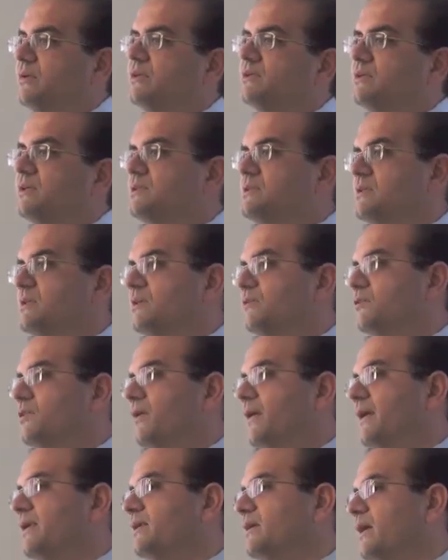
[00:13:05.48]
It doesn't give
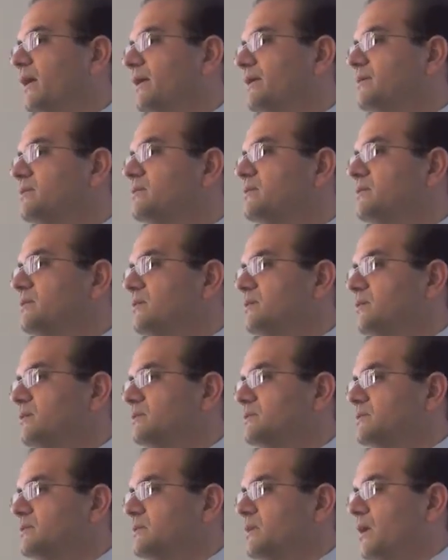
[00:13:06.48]
you any
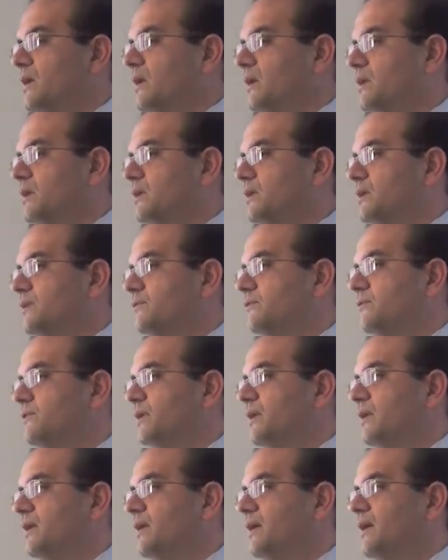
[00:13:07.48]
ideas of
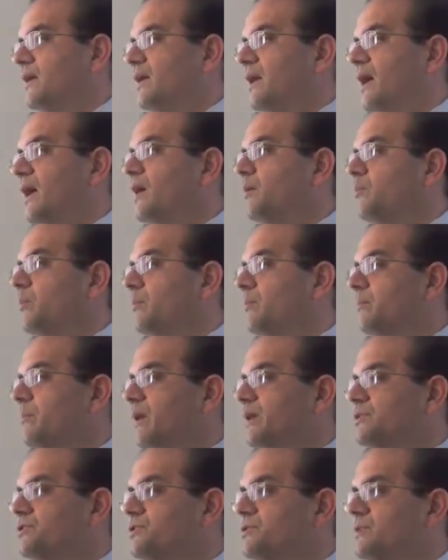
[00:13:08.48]
how
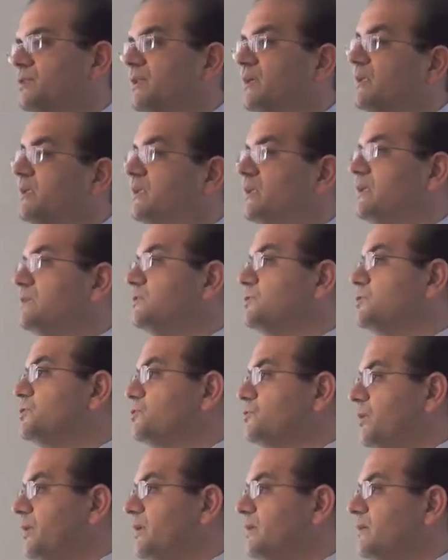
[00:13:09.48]
much they need to
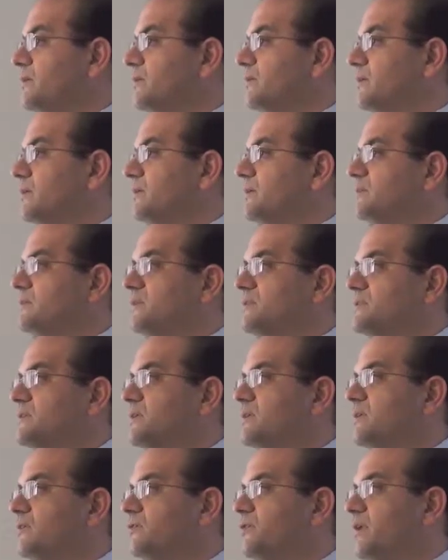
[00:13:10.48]
drink. It
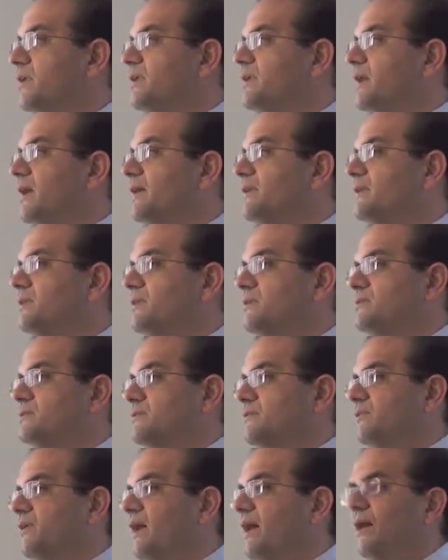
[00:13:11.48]
doesn't give you any
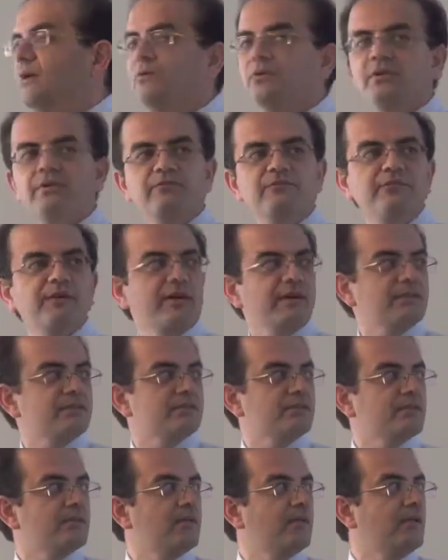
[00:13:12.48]
ideas of how it
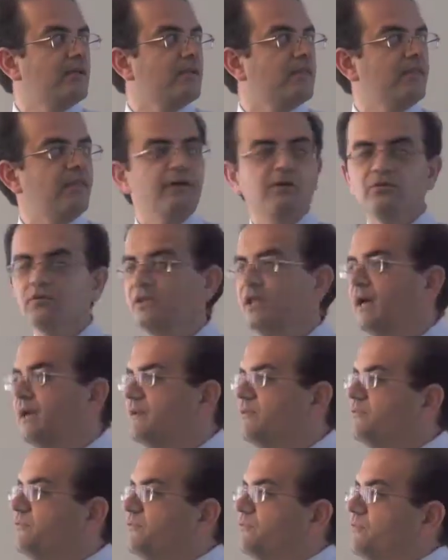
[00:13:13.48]
affects their
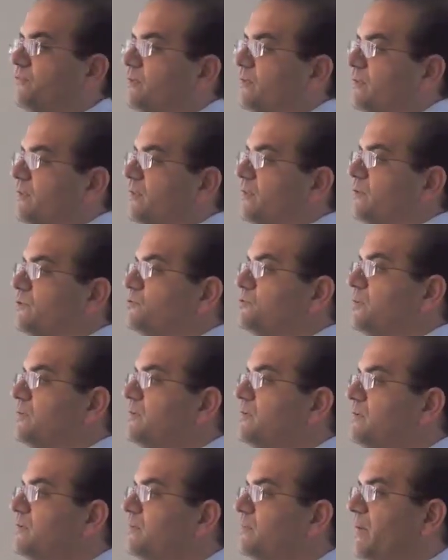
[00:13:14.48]
life, their
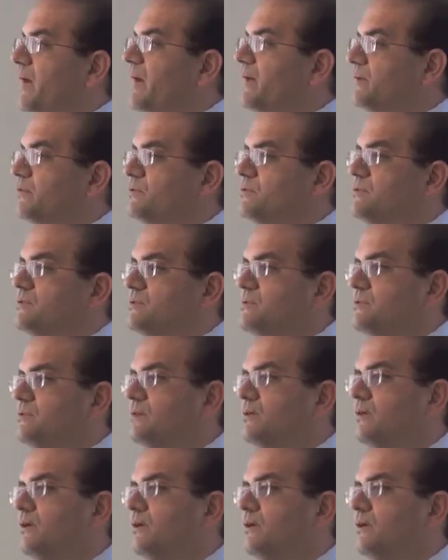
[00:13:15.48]
drinking patterns.